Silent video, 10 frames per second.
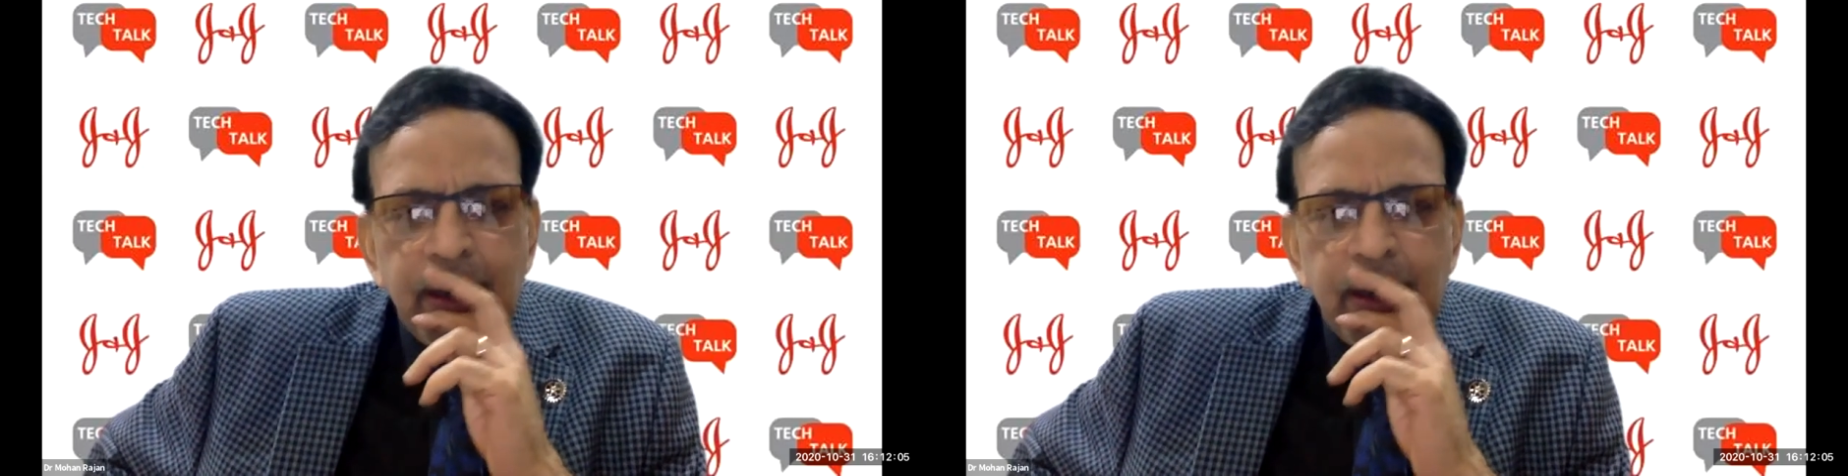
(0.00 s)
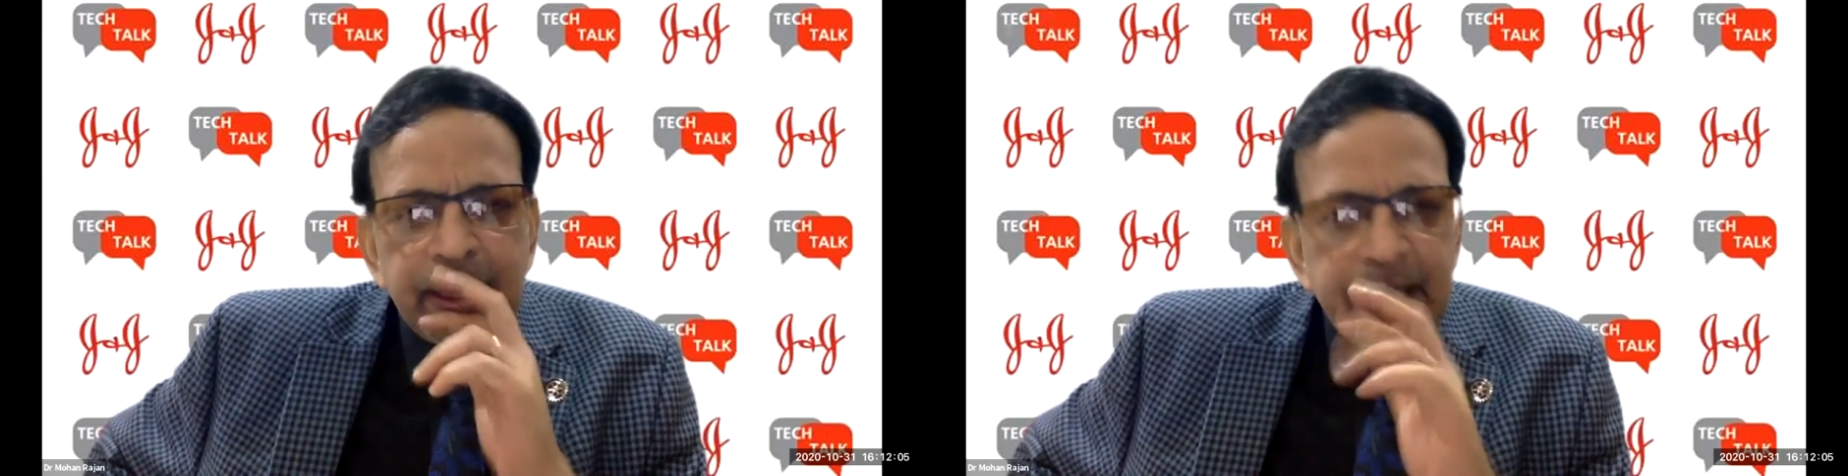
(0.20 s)

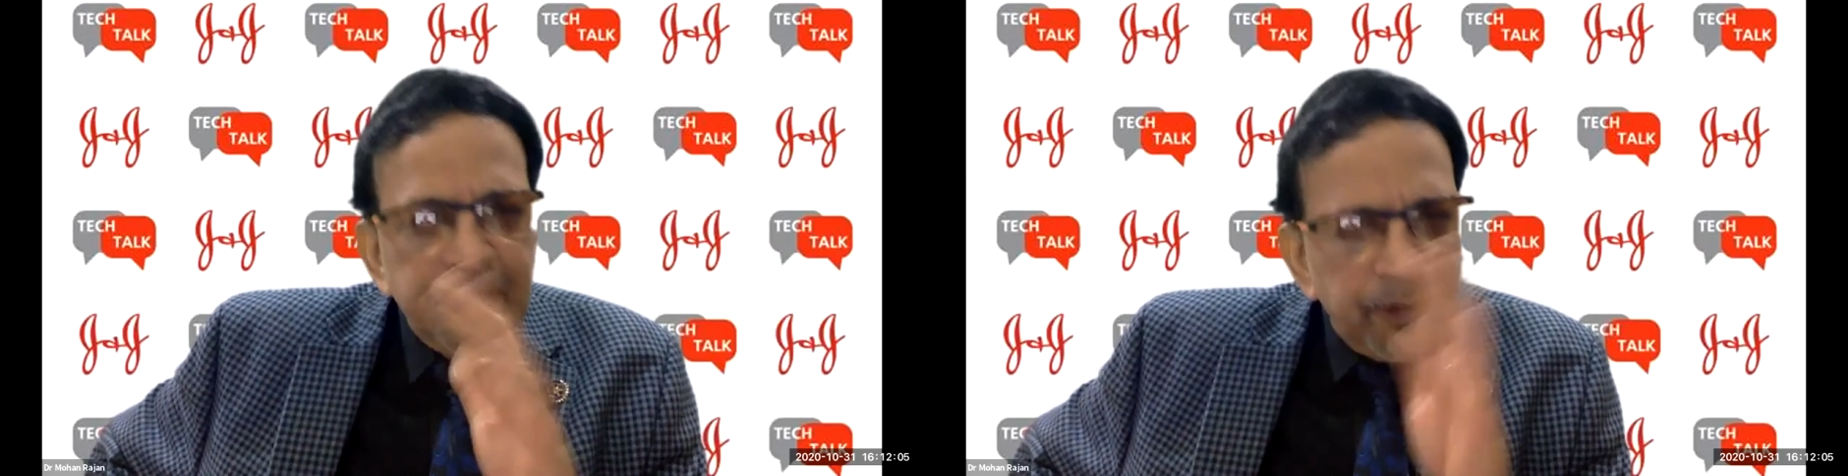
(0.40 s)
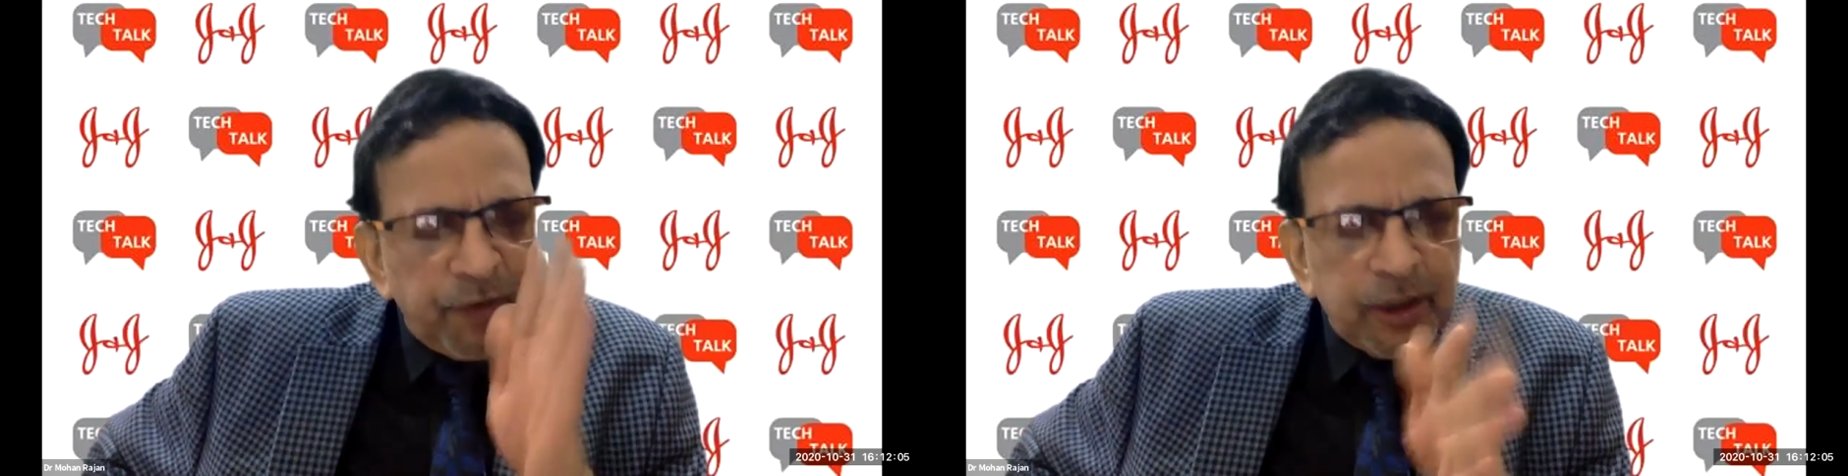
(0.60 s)

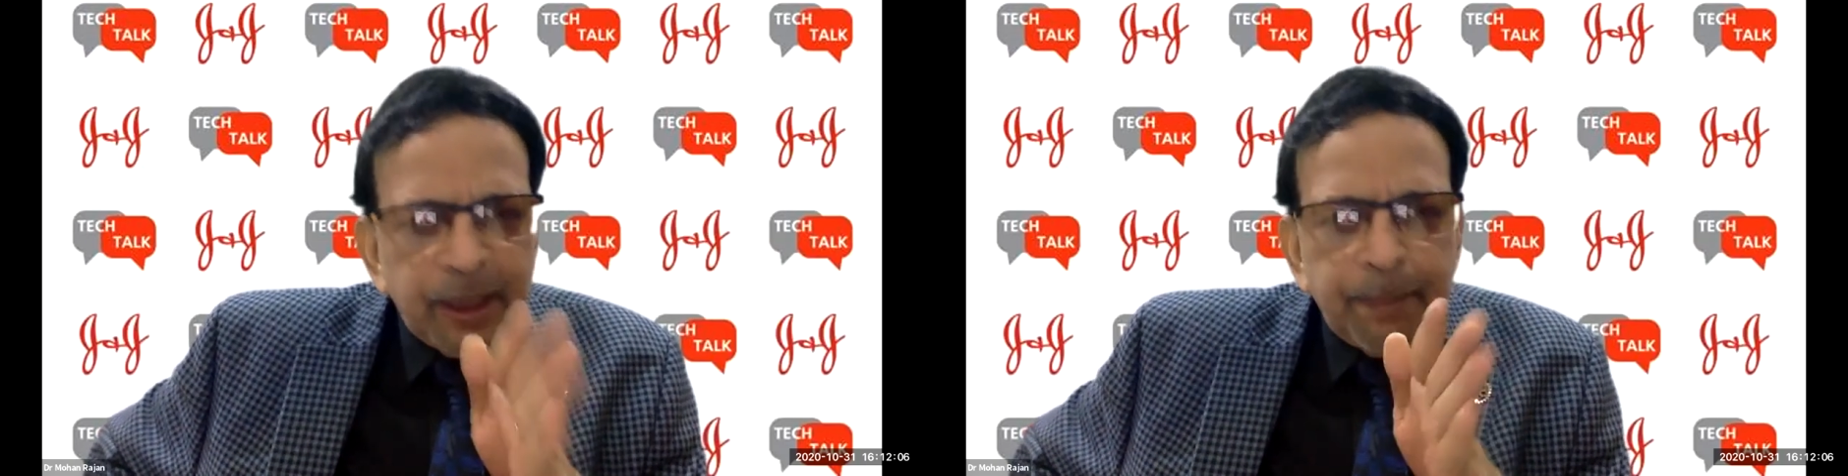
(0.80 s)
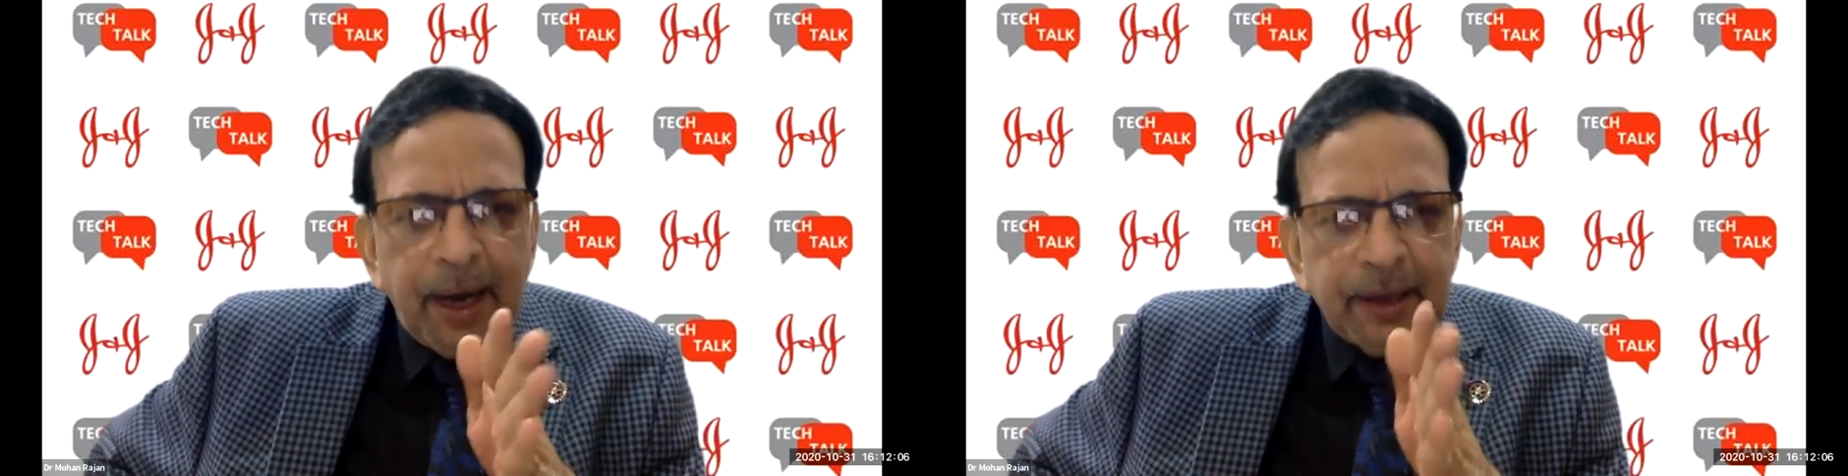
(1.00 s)
Even for that
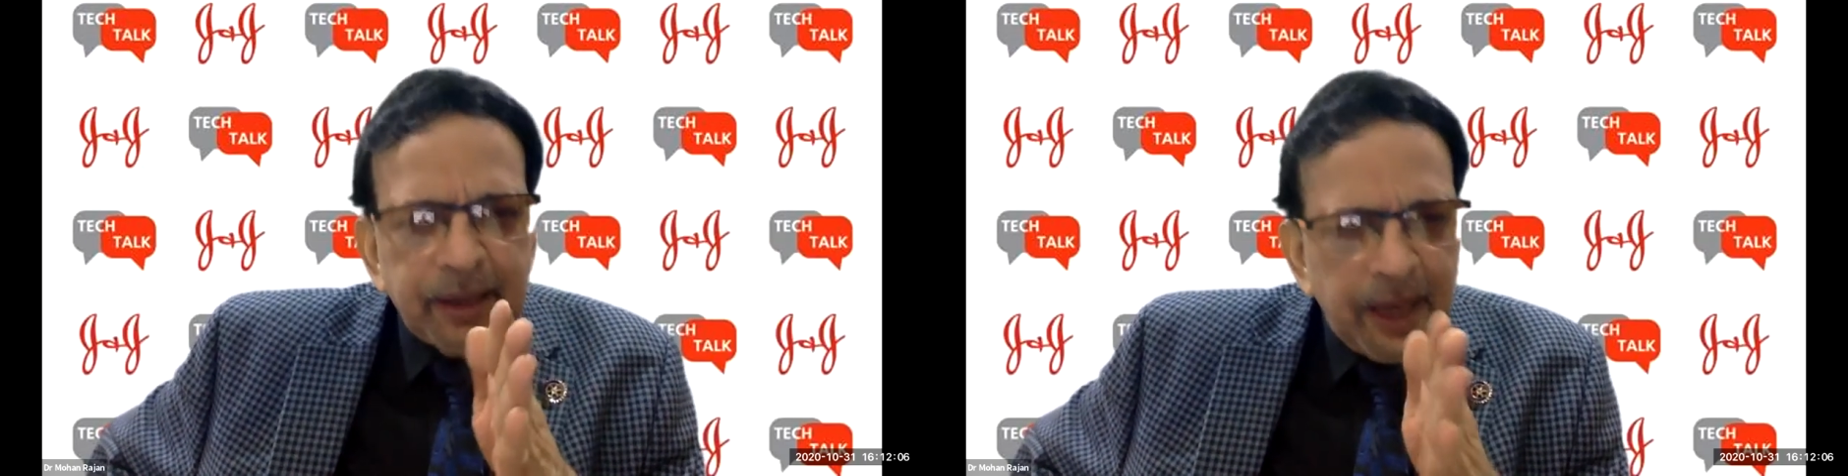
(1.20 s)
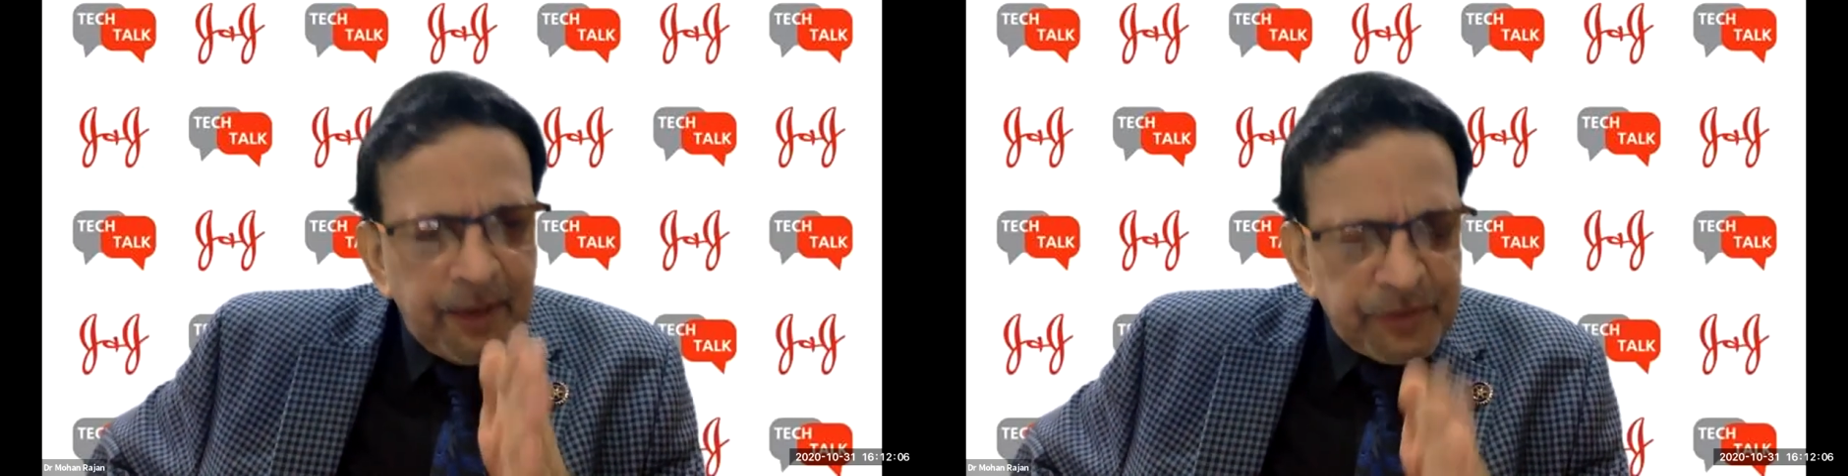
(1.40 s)
matter,
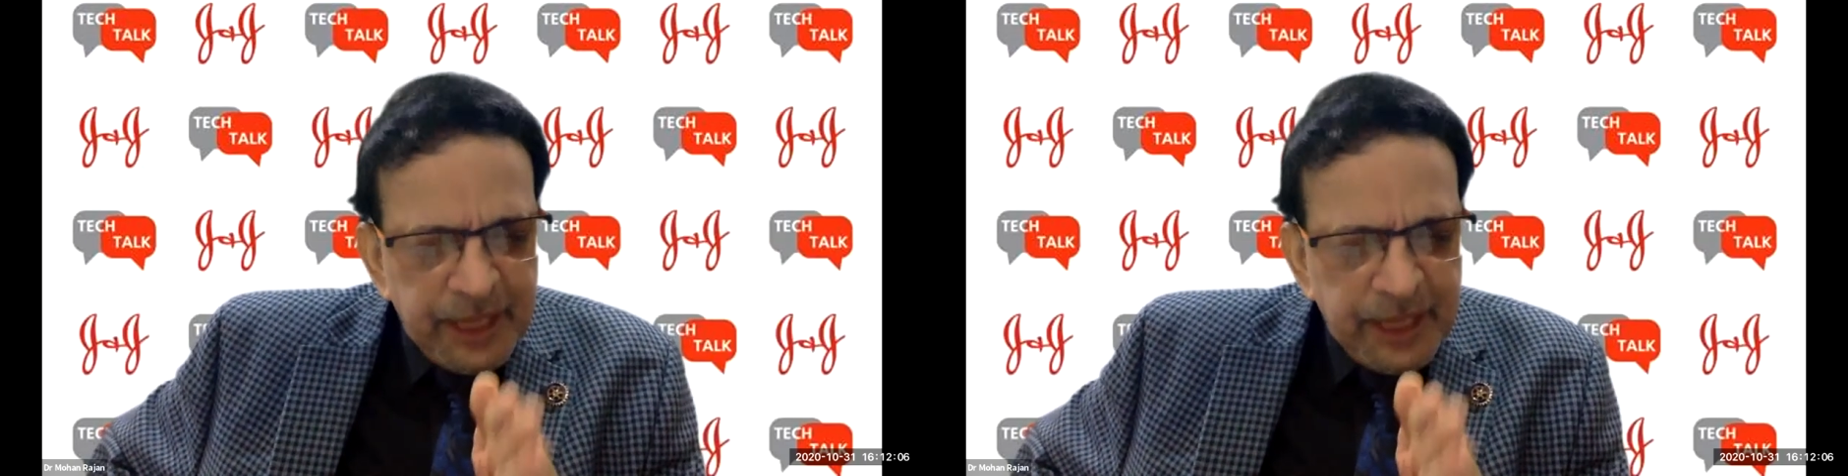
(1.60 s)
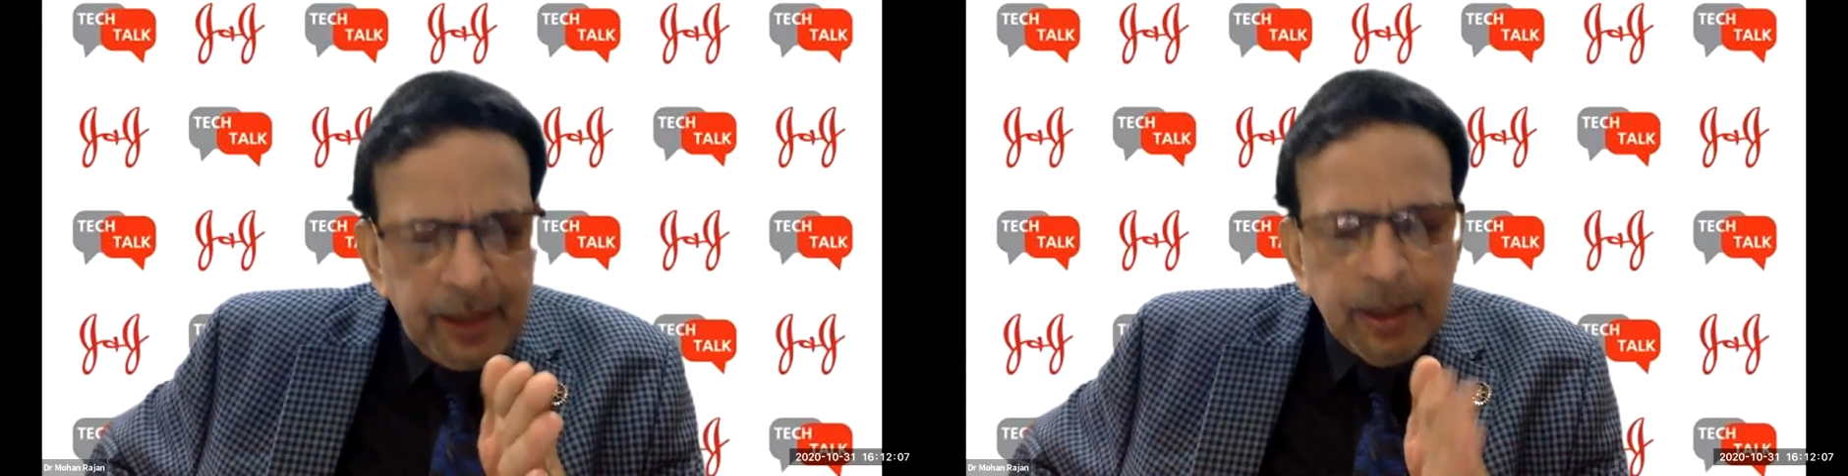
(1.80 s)
I have
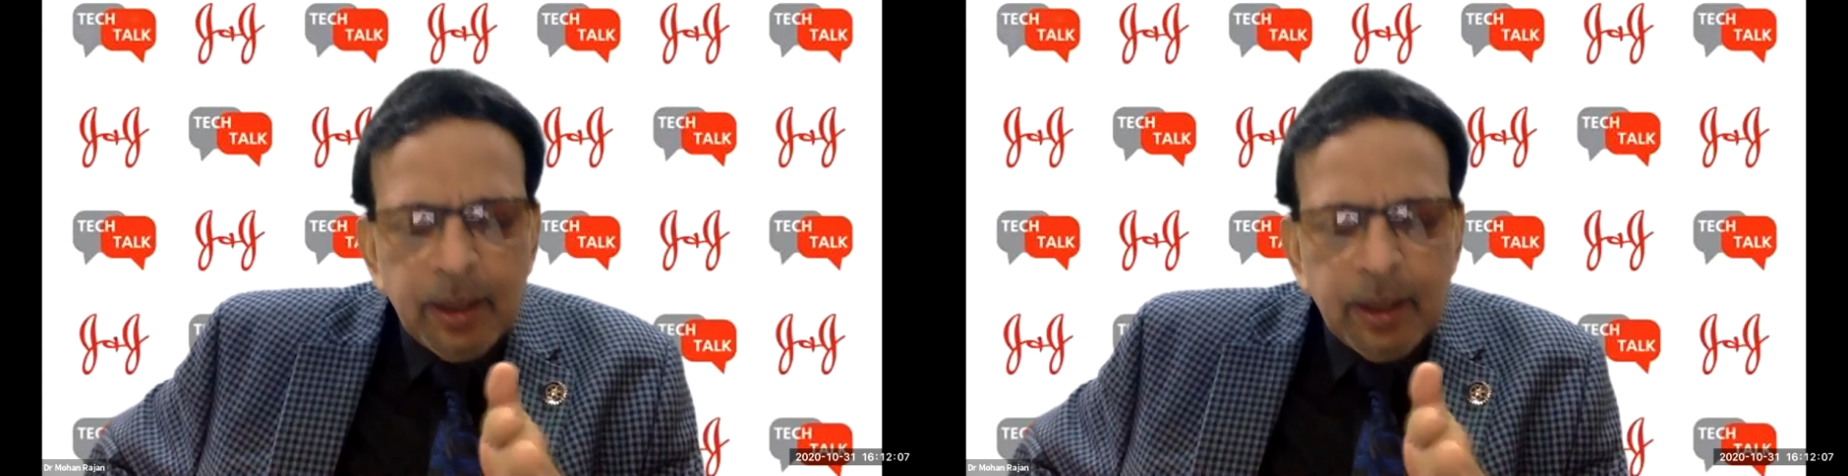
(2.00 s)
seen